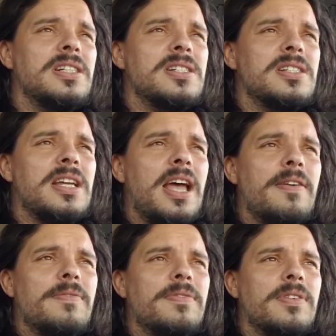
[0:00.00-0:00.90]
to
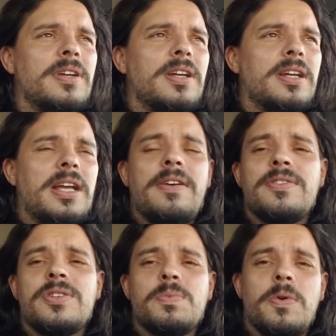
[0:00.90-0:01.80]
have
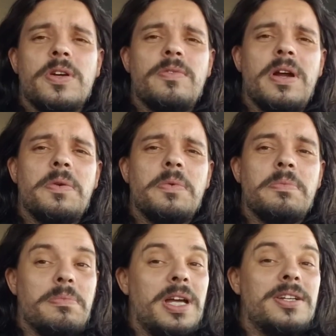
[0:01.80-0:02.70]
characters walking around with
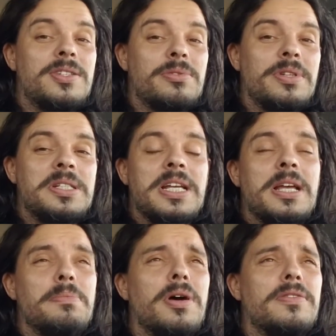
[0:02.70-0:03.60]
-3 to
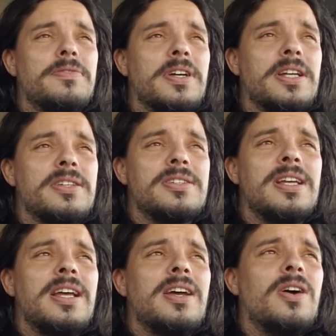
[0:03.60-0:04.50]
hit modifiers
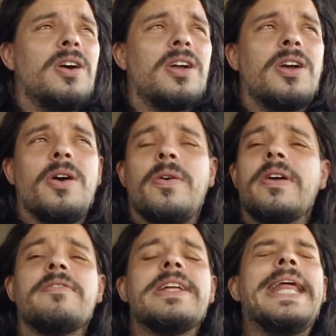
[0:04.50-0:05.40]

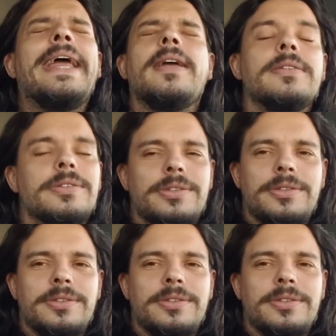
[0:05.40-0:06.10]
going for days.